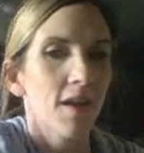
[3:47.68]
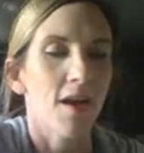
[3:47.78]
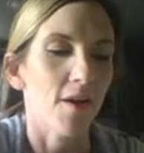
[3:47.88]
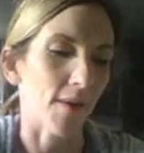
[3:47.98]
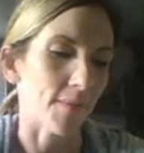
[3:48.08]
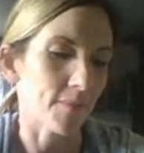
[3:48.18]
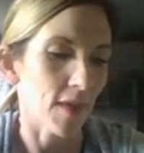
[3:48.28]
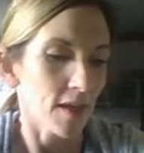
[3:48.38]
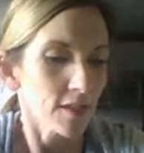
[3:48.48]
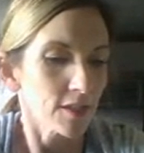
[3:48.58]
Okay,
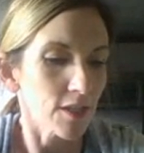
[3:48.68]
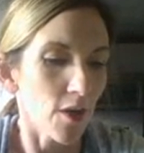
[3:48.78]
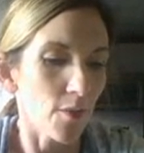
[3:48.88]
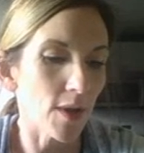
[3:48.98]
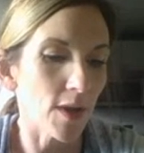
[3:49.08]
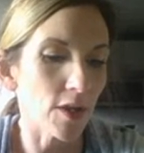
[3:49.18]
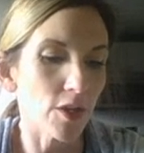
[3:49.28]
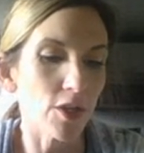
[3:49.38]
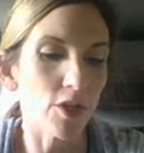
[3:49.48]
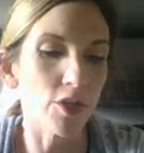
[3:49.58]
so
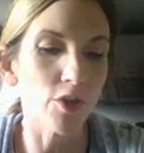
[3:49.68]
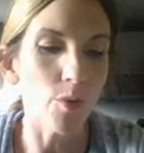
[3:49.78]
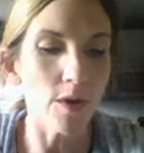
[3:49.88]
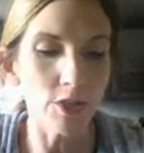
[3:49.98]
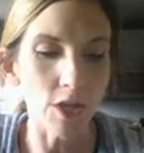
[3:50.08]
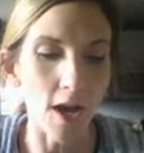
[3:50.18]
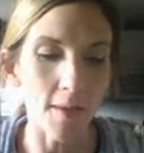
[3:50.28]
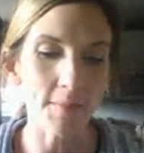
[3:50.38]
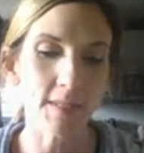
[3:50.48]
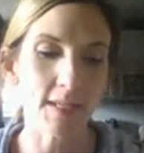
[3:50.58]
your
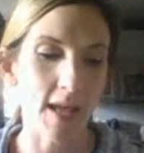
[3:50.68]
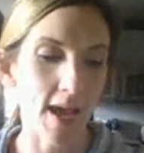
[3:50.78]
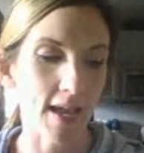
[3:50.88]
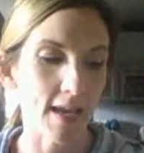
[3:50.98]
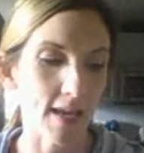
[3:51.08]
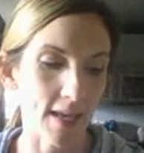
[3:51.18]
job today